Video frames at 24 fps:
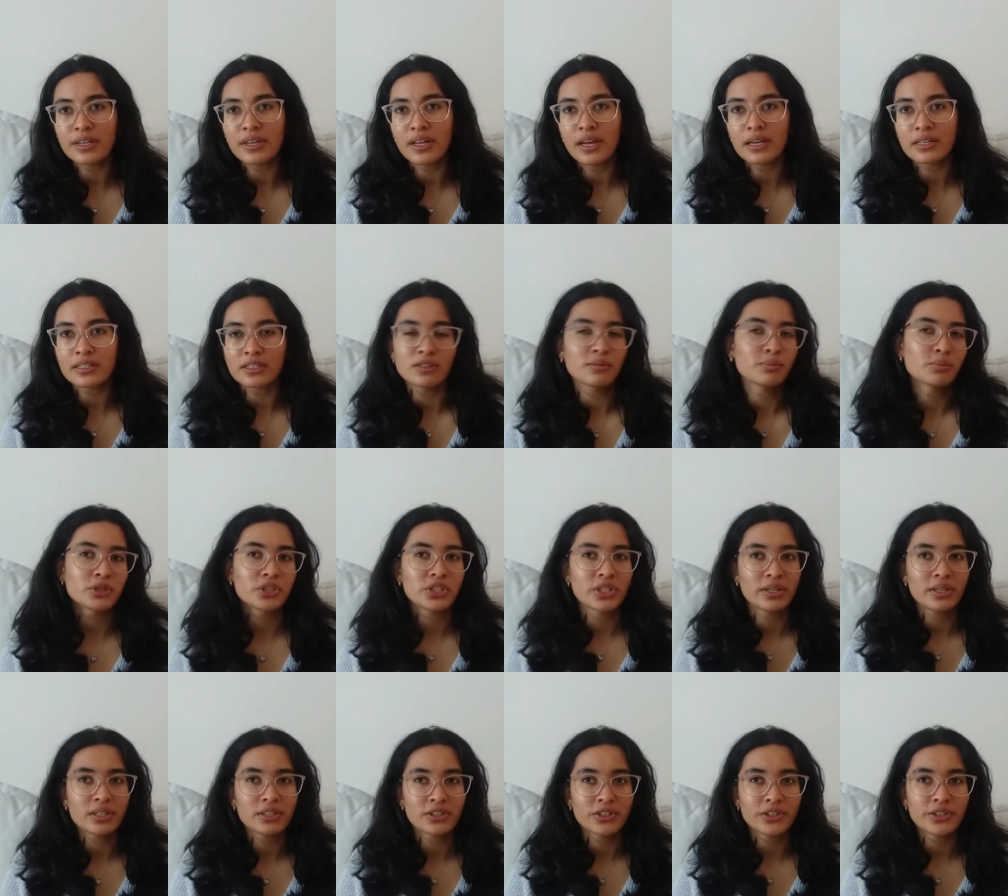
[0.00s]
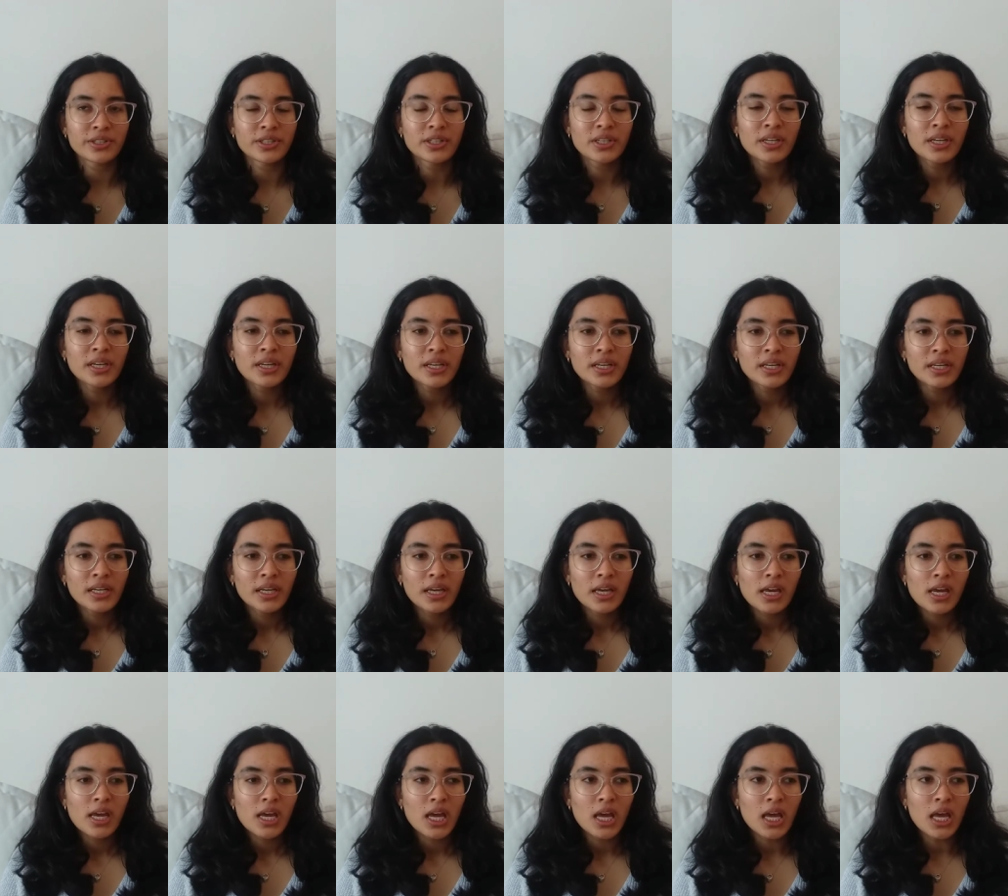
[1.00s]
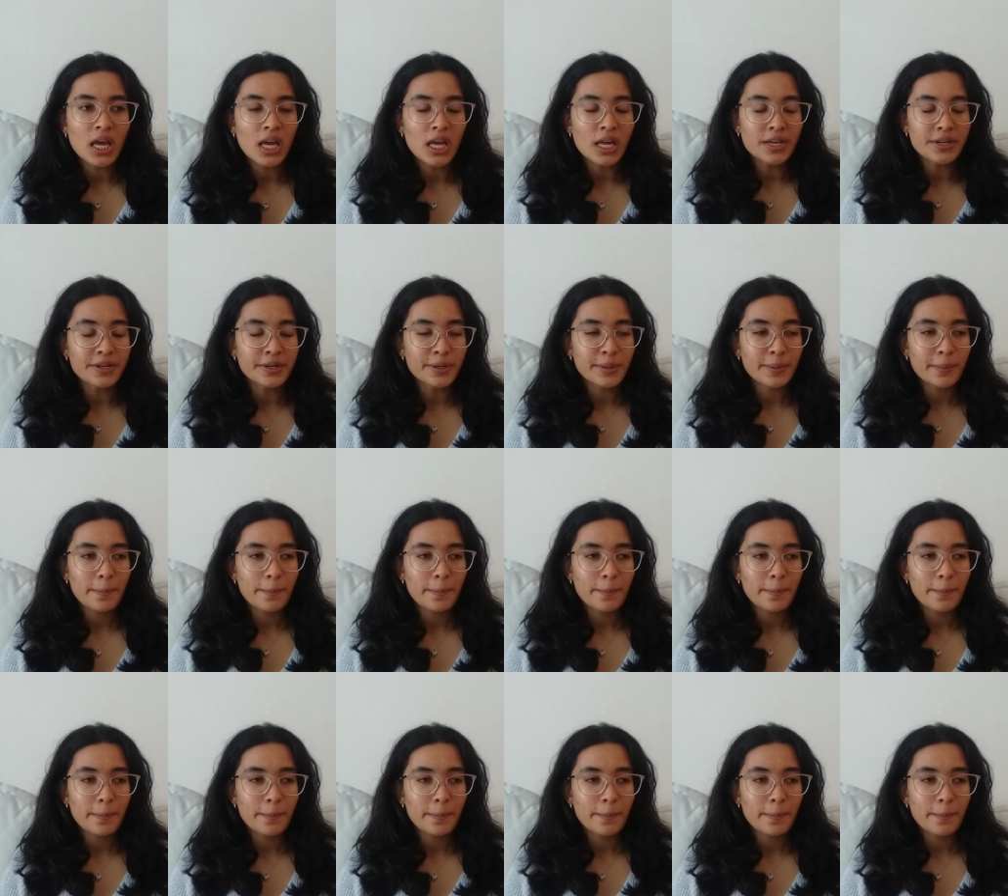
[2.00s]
as the protector. And